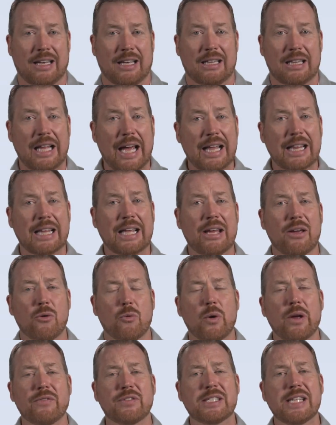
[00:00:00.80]
Lately,
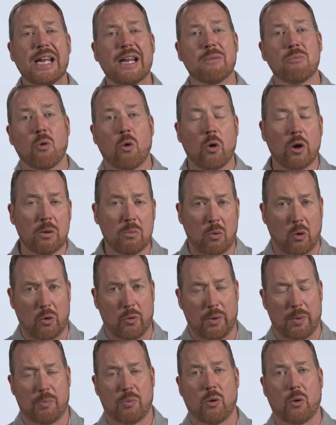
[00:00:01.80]
we've seen more and more
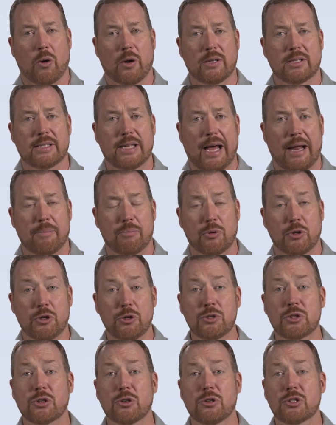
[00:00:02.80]
reports that
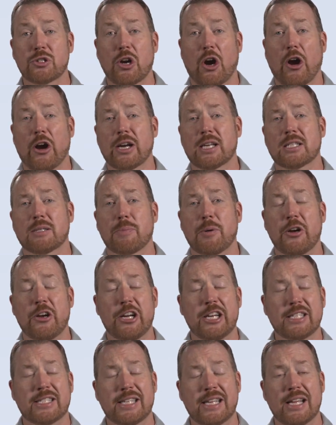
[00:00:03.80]
producers are
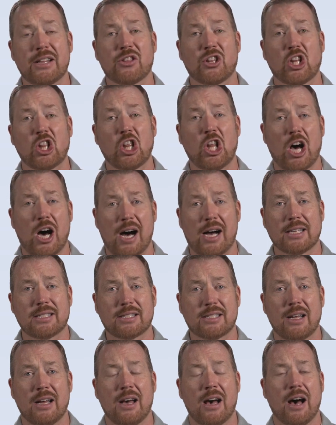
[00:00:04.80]
experiencing the
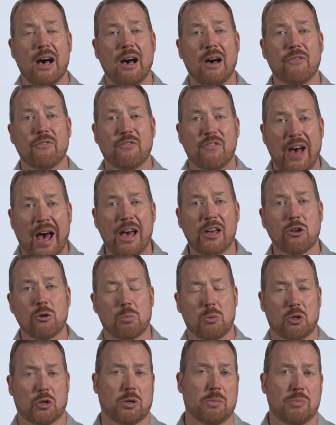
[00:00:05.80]
loss of
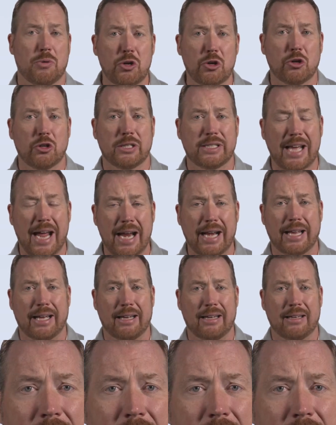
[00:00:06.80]
valuable computer data.